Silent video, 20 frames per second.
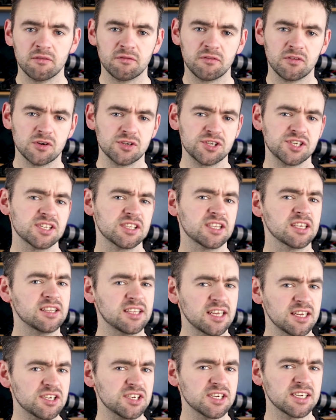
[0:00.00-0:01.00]
versus the
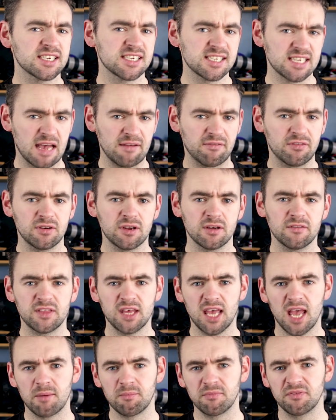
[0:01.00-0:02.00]
Digic 7 of
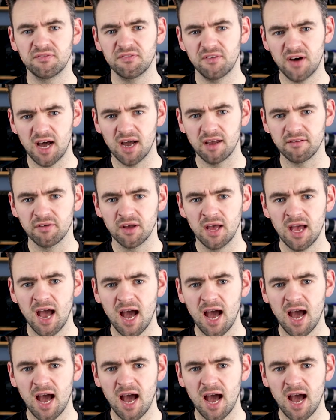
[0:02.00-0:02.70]
the M5.